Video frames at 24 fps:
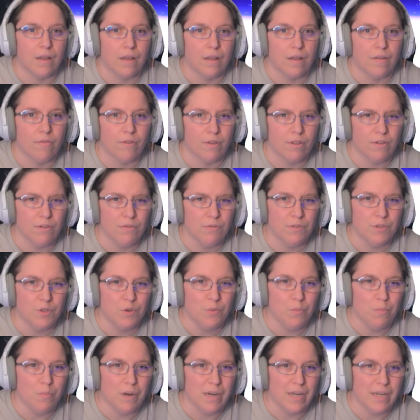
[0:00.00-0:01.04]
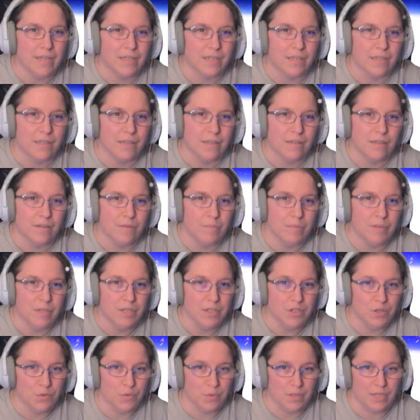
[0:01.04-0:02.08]
For those who might be
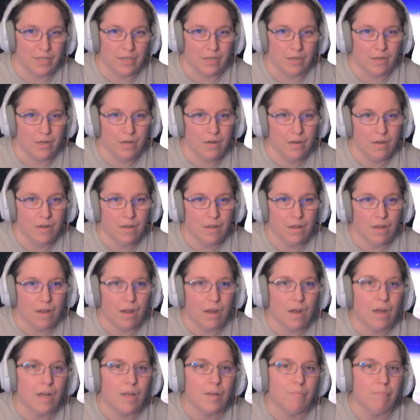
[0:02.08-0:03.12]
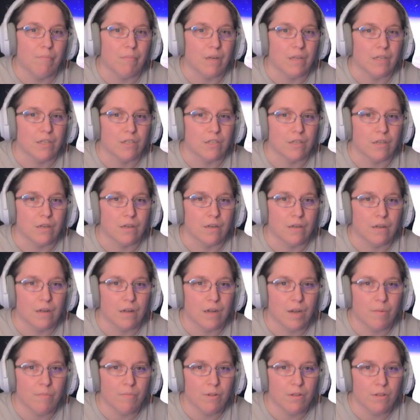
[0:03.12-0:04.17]
new here, I'm Meshla.
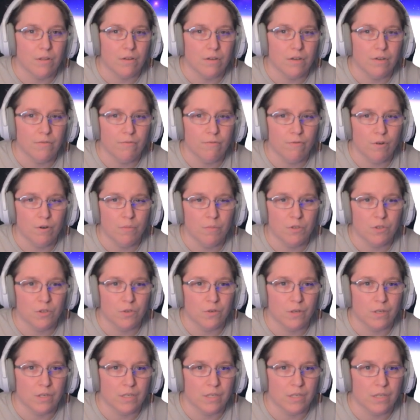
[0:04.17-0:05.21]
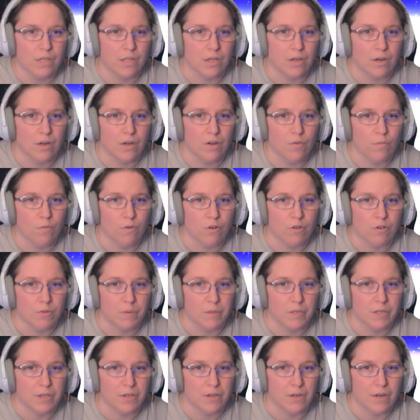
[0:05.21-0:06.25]
I'm a long-form storyteller and world
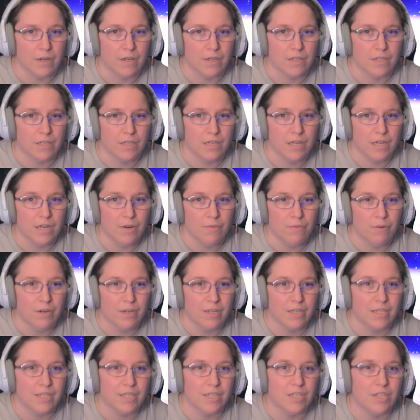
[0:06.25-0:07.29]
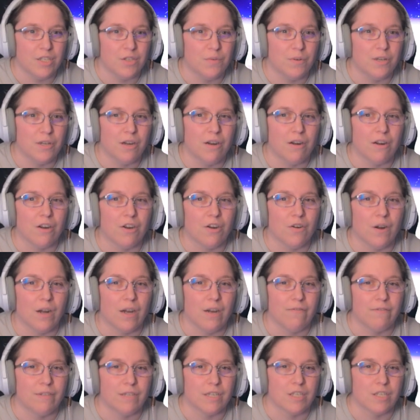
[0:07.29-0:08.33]
builder, and tonight we're continuing our
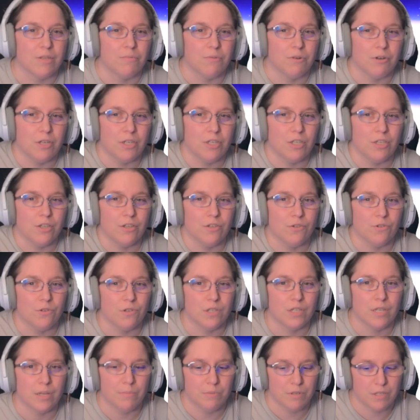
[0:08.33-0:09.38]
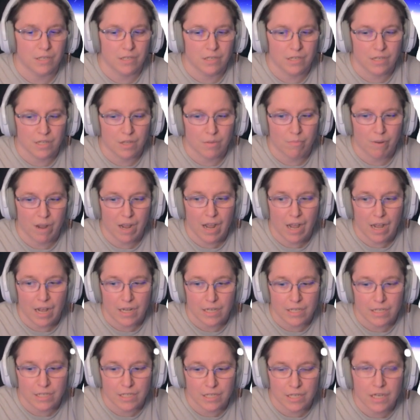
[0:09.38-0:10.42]
craft exploration through steps into the
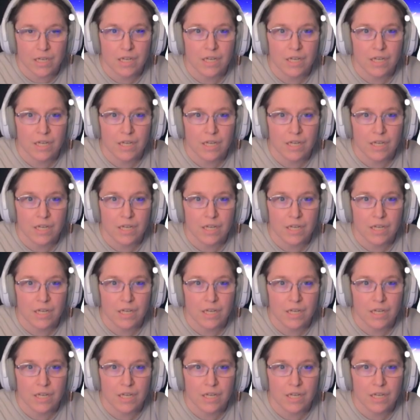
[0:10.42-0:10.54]
past.